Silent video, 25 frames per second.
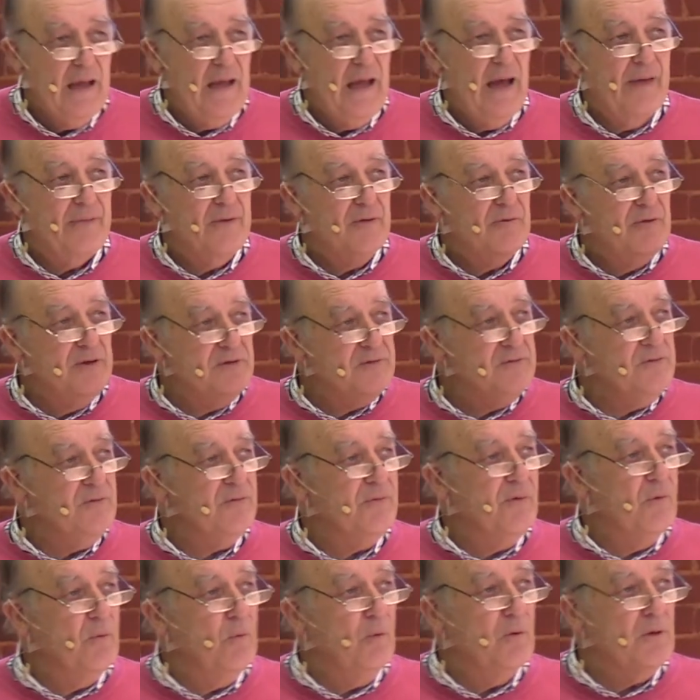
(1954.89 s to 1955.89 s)
And the reason
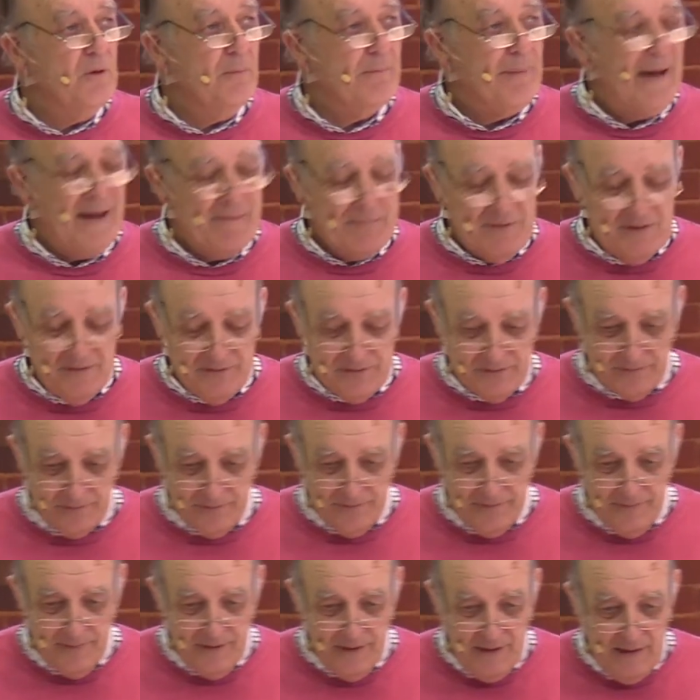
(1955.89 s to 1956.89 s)
for water
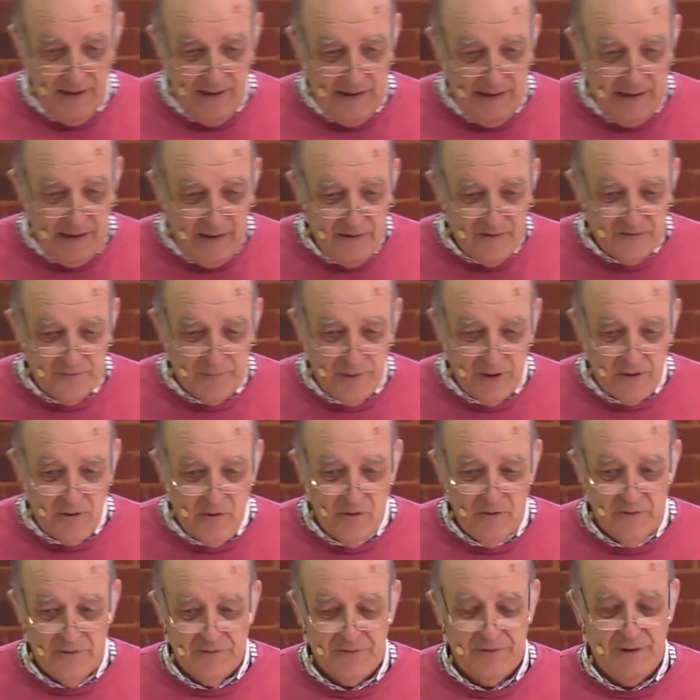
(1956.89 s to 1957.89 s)
baptism is
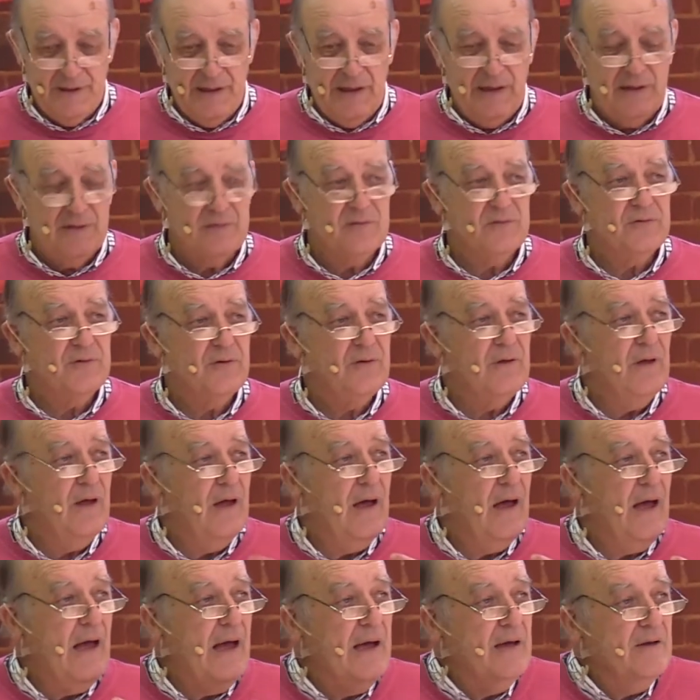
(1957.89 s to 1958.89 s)
because it's
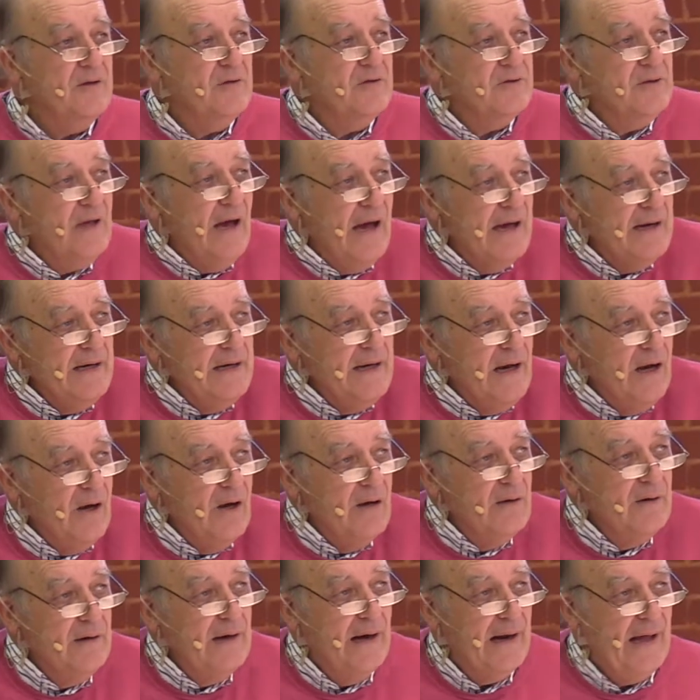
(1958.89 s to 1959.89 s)
a sign in our
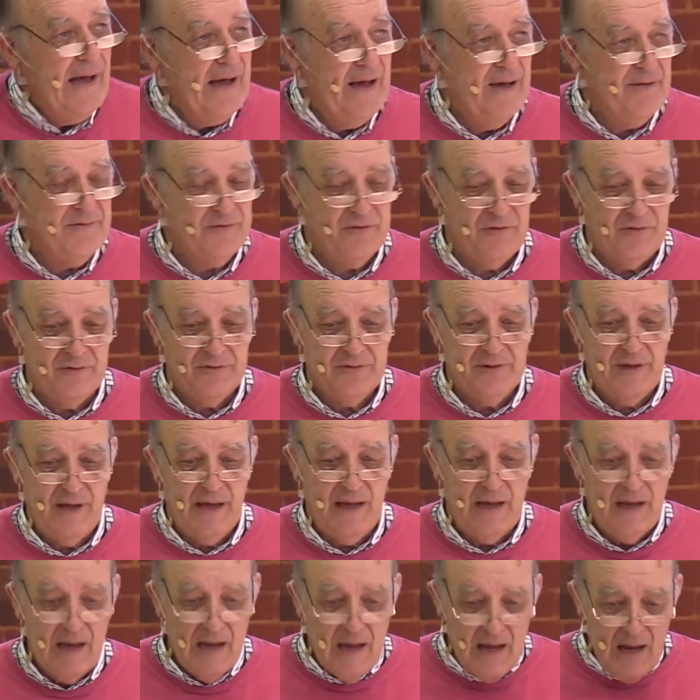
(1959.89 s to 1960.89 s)
own lives to
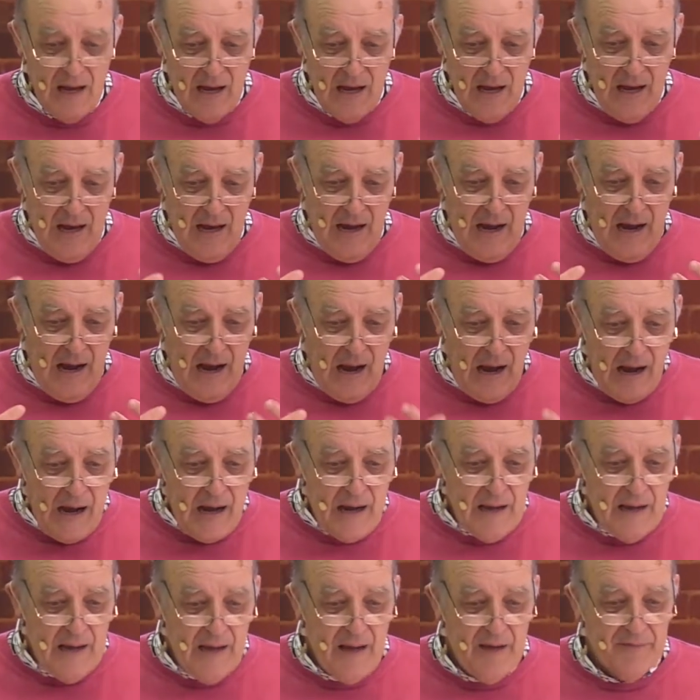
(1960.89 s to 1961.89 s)
say,
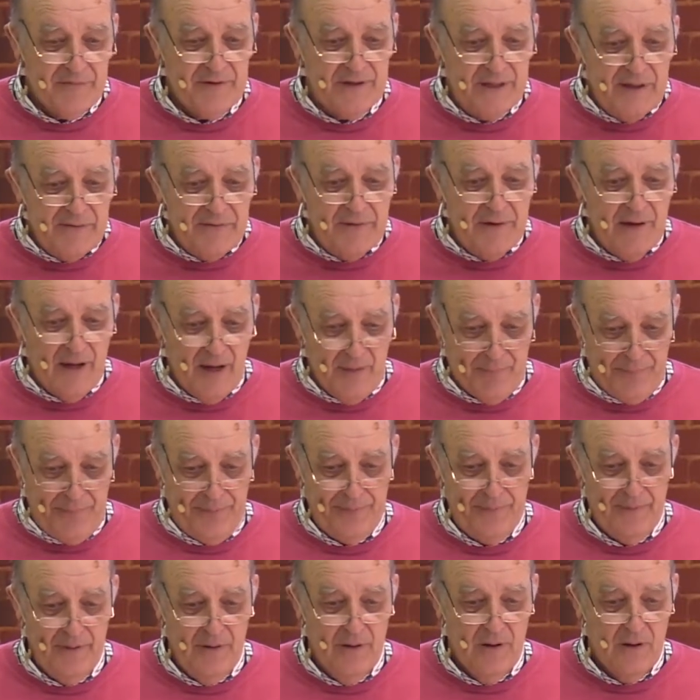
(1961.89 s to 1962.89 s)
I have given up
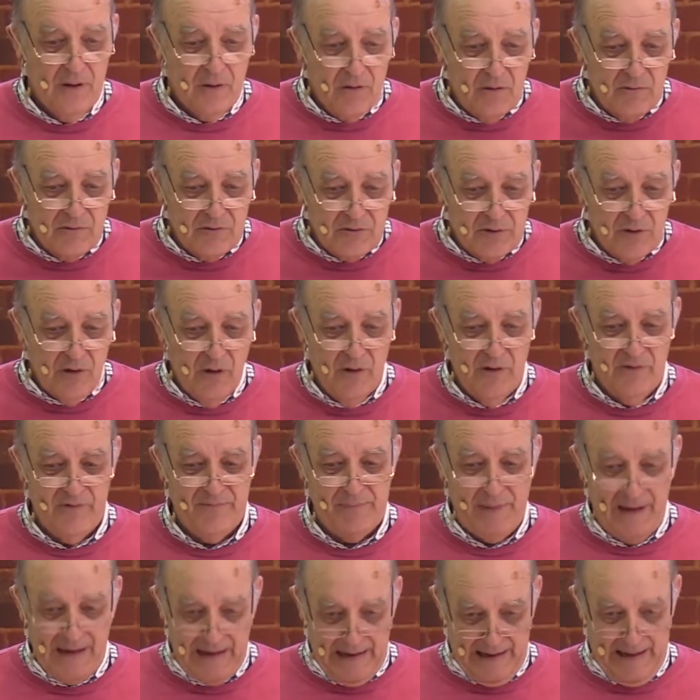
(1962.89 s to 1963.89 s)
control
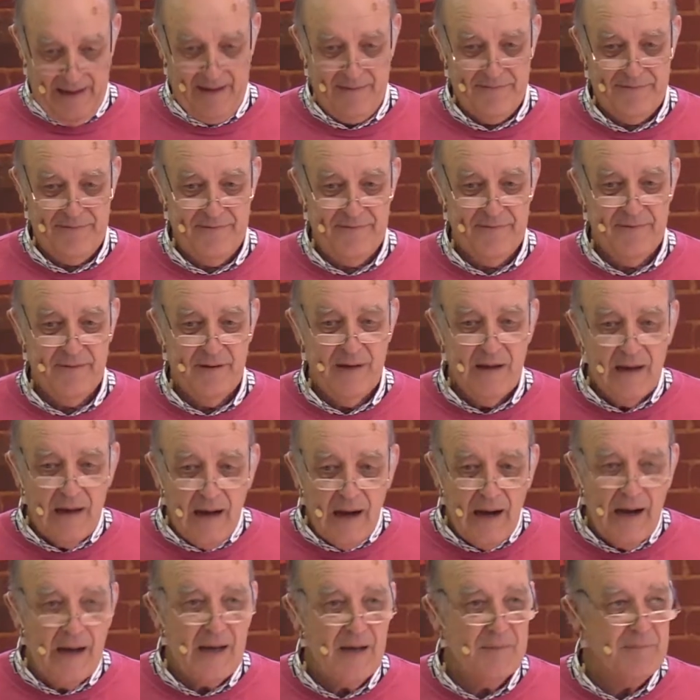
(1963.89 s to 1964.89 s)
of my life.
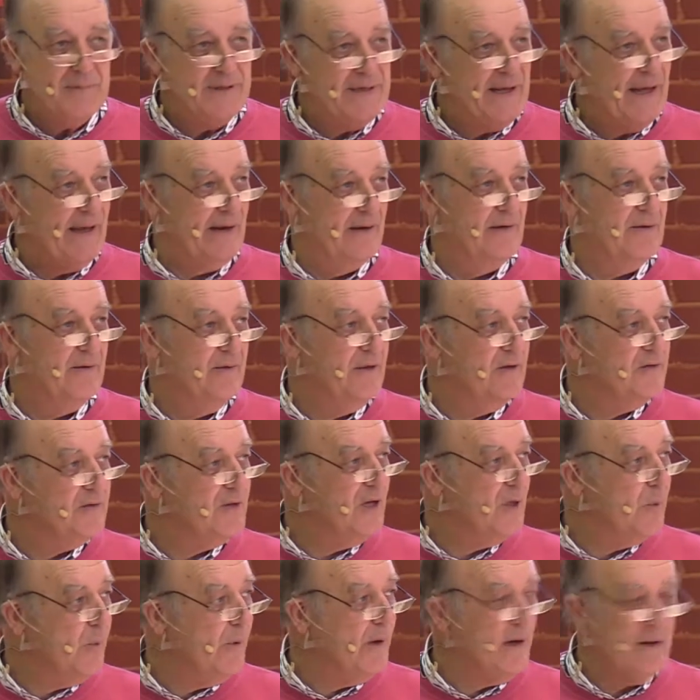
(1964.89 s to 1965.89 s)
I am dead. There's
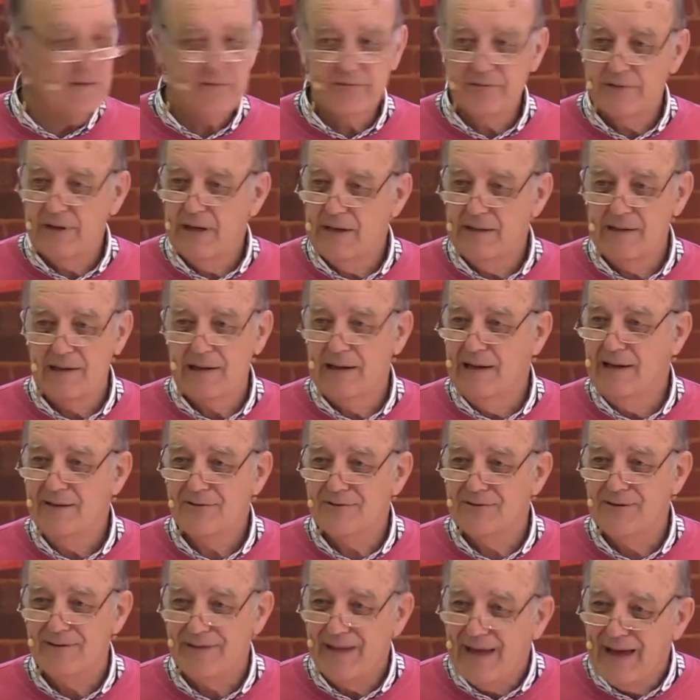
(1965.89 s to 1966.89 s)
no way of saying it
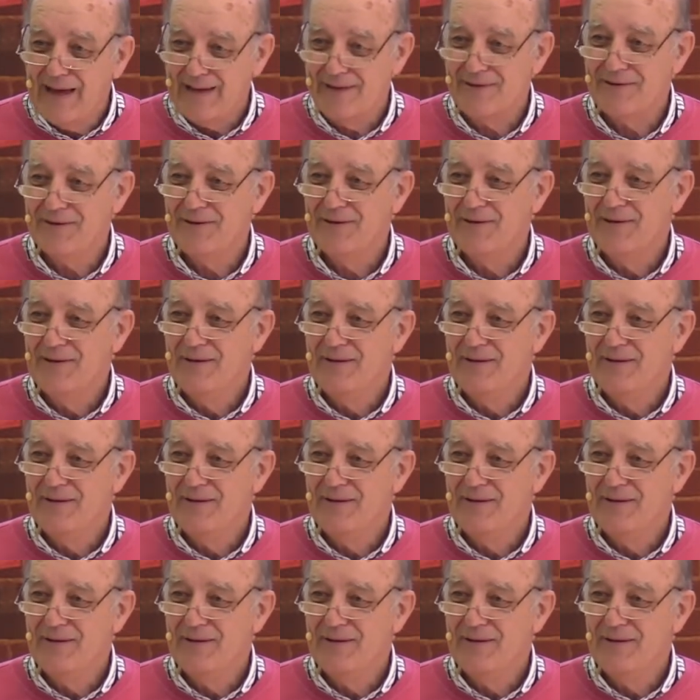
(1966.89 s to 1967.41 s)
less than that.